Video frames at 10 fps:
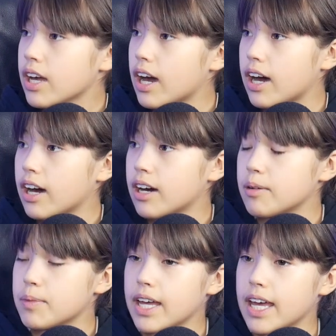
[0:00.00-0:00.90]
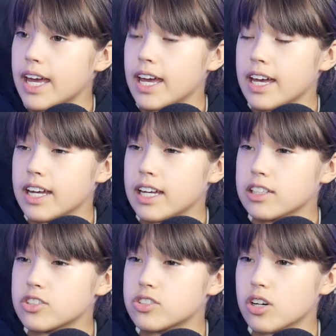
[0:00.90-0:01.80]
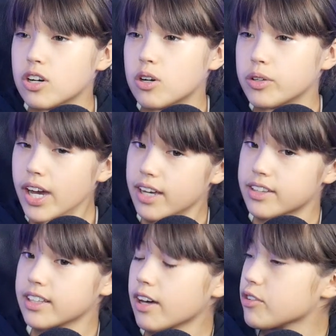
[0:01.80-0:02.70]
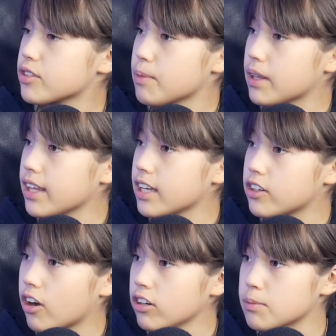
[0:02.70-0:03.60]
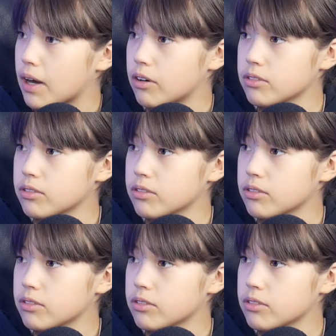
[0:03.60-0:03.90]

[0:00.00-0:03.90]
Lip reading: And so, yeah, I think that was the main thing he talked about.